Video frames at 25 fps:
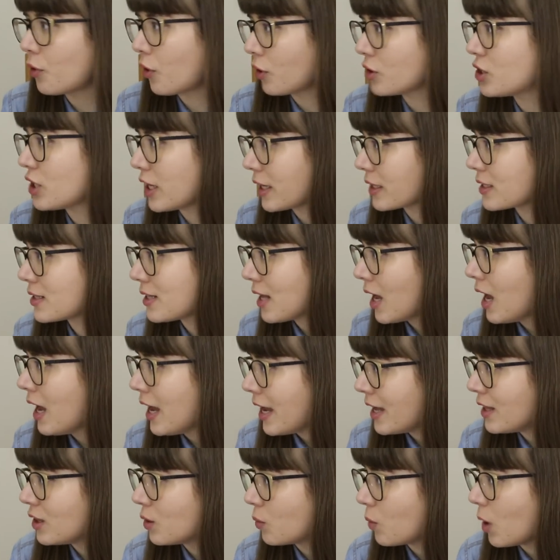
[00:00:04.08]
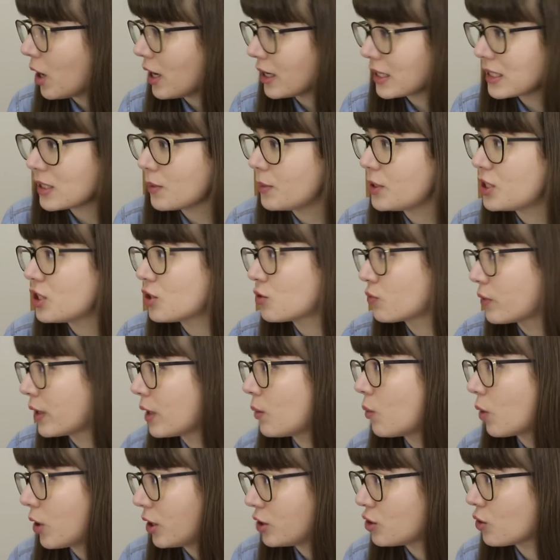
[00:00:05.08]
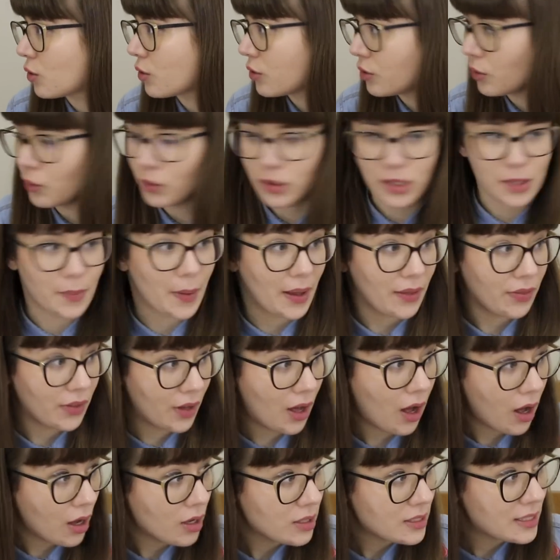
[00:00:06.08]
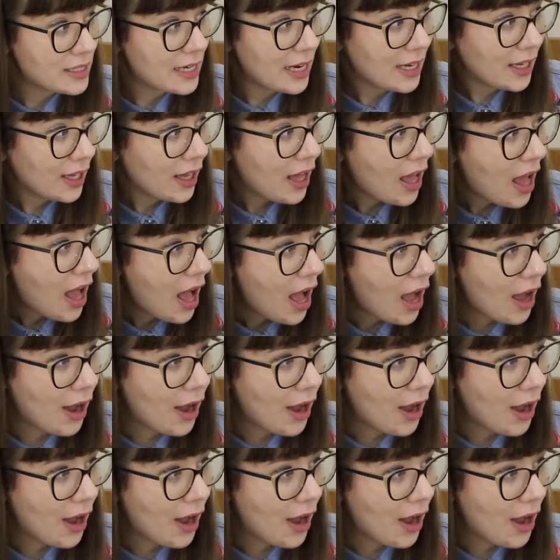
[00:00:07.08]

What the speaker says: projects in the works and we just really wanted your thoughts about the casting.